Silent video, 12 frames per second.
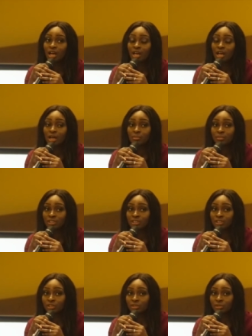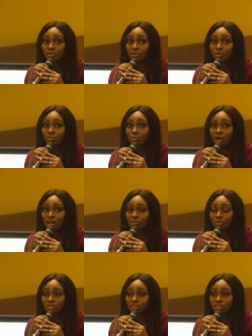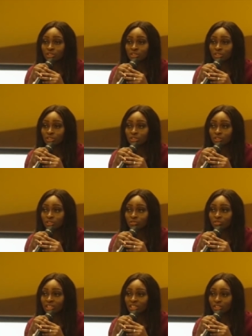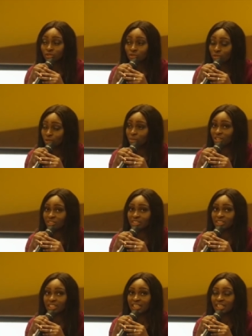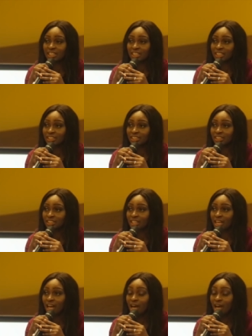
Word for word: So what I want to really talk about today is